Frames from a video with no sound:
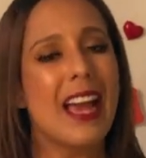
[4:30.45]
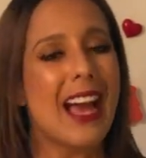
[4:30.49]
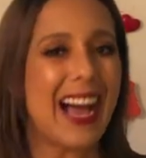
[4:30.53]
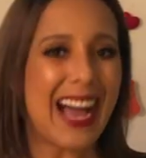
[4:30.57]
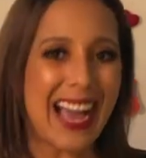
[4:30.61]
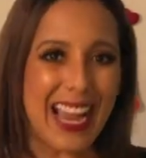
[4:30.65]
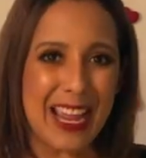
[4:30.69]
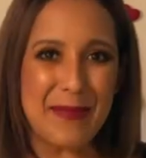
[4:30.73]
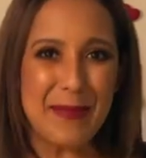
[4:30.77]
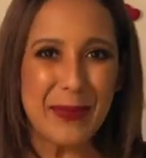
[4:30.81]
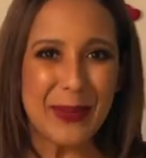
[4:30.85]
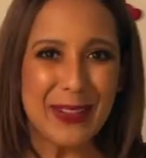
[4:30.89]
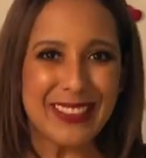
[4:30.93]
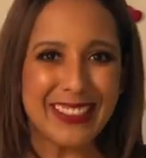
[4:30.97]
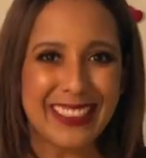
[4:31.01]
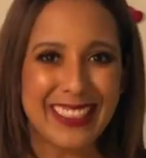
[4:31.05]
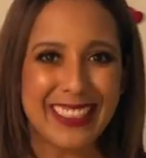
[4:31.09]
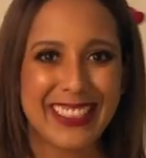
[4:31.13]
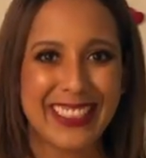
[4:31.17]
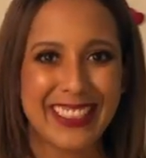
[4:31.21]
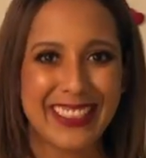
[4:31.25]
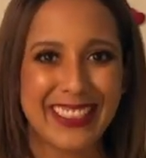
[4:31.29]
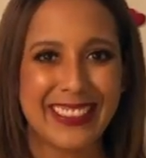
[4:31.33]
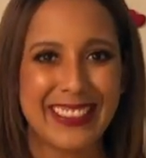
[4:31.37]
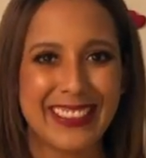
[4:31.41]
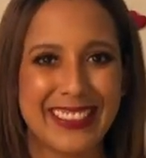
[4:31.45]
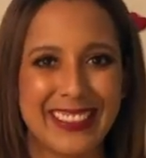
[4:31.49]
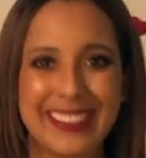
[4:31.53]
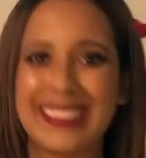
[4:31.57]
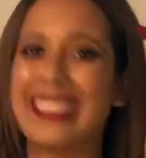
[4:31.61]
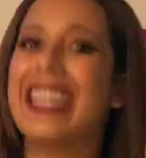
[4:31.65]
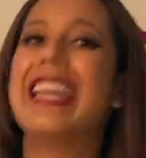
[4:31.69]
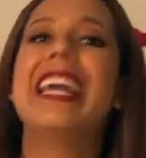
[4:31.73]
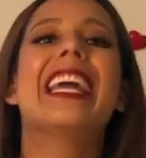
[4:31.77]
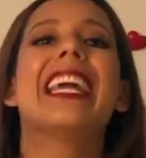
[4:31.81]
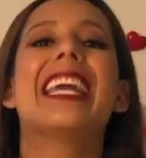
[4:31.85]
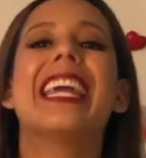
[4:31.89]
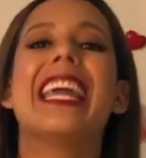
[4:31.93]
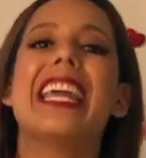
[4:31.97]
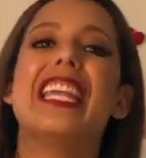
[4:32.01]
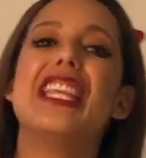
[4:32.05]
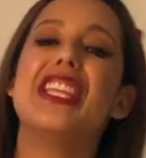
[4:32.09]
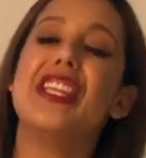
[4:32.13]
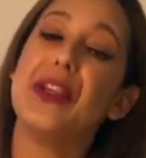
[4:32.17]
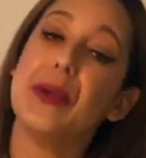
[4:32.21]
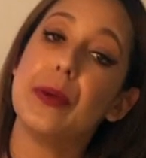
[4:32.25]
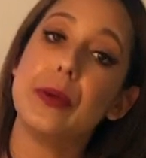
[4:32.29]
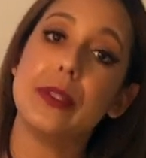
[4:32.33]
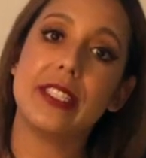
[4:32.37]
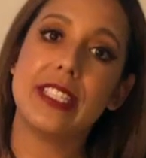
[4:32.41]
Hi, boys and girls. Can
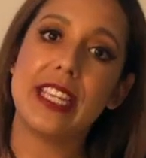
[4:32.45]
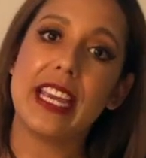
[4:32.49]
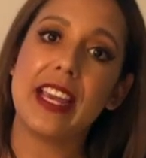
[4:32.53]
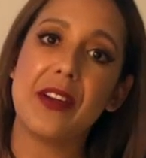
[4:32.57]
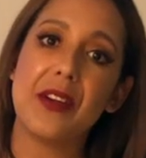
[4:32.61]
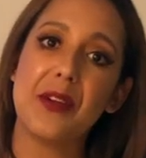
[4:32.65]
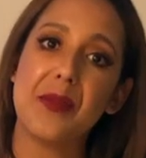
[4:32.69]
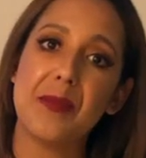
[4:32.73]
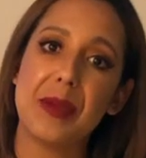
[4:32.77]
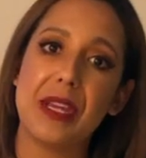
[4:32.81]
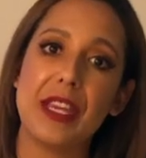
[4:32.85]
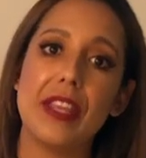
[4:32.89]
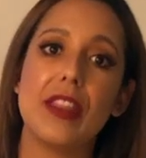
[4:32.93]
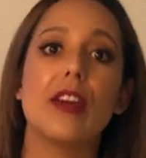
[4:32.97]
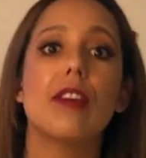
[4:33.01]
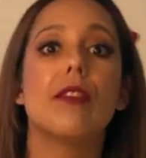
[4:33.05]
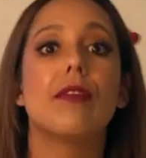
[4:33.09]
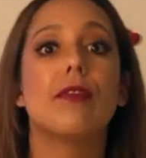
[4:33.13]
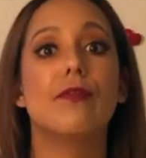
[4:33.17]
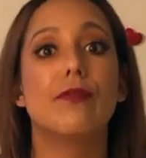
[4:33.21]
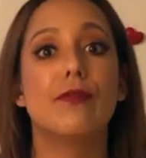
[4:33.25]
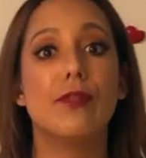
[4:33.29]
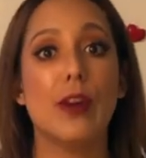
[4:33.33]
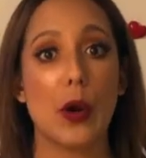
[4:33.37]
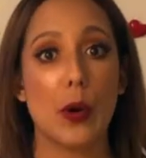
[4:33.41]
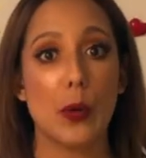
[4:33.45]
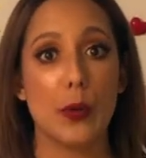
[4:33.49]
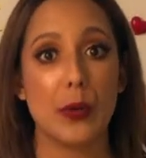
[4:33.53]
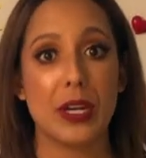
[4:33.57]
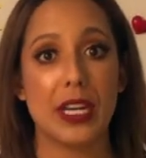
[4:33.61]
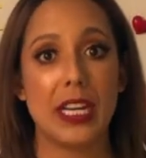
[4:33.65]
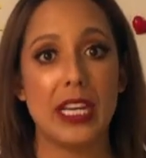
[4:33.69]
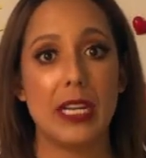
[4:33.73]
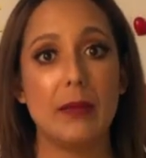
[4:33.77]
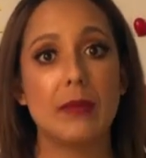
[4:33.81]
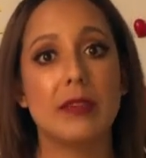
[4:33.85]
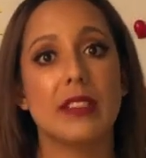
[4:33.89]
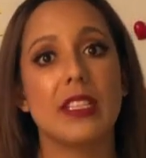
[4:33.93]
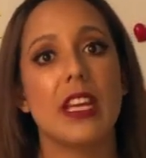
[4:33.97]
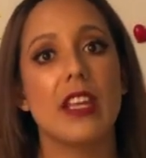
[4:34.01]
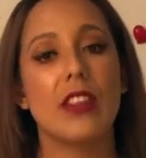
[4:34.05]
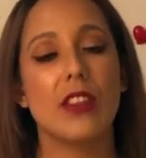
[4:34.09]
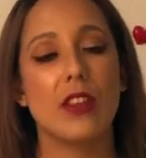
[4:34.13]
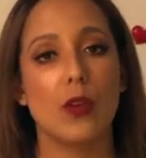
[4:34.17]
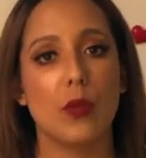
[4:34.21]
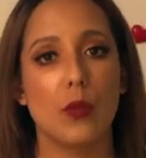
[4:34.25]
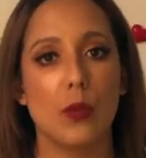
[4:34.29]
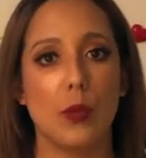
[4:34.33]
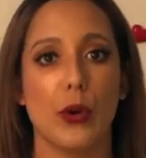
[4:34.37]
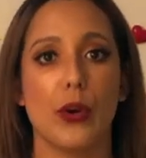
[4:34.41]
you tell me the phonemes in
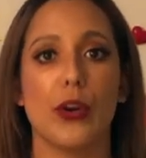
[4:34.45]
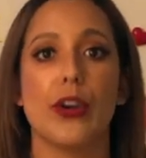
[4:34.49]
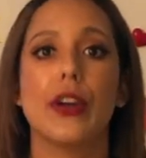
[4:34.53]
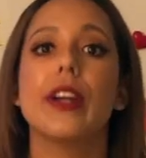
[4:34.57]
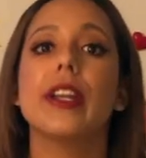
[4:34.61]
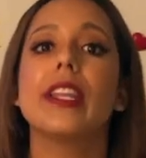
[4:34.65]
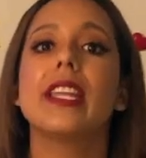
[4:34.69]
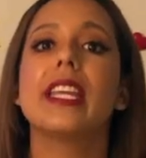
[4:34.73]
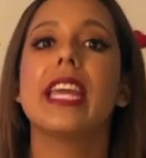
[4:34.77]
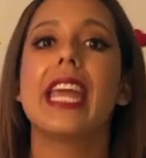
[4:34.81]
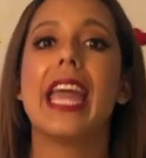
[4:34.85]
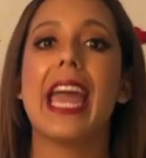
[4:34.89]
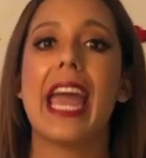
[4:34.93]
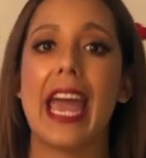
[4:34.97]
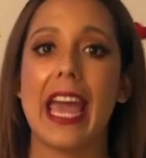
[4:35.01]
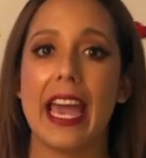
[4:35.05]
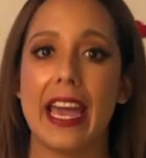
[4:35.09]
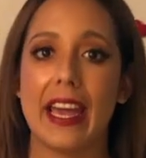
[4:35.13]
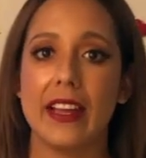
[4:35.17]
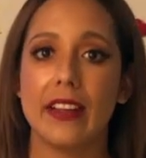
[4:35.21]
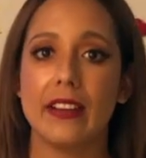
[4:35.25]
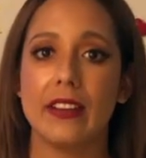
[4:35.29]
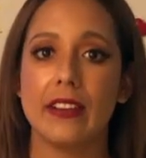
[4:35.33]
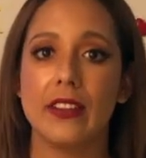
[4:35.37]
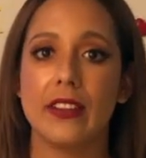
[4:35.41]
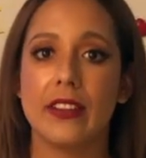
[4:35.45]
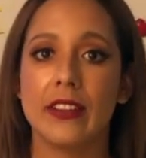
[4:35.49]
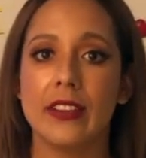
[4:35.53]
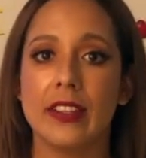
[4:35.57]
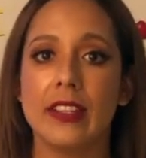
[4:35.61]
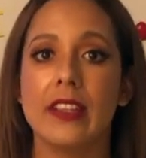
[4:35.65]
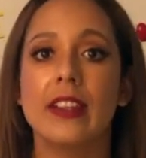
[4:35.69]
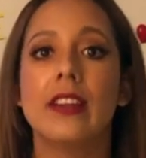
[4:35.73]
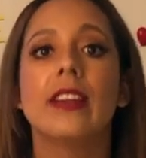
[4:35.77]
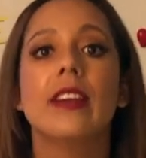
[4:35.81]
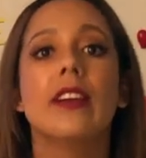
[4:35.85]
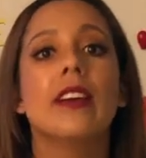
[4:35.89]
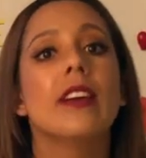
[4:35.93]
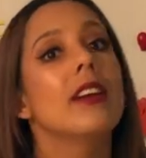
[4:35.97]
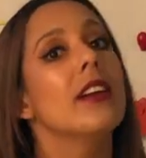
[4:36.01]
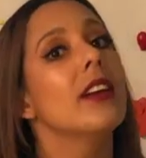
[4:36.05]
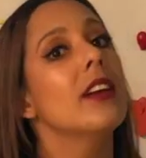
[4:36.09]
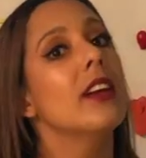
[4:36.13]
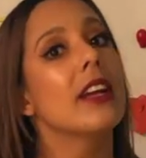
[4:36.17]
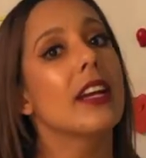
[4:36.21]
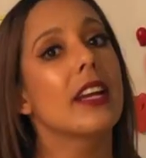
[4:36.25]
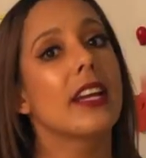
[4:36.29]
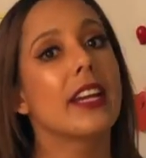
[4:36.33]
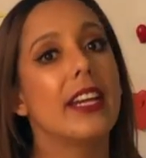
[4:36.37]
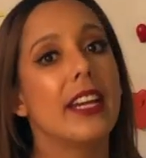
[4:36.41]
the word cat?
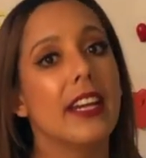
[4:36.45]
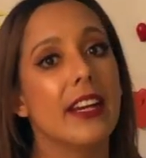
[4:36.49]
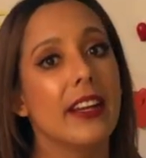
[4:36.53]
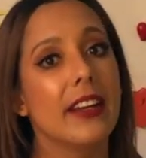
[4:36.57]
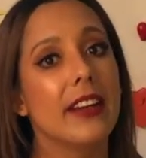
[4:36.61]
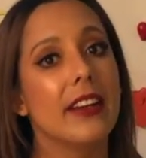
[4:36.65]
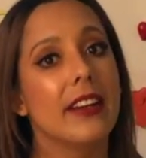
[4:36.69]
K,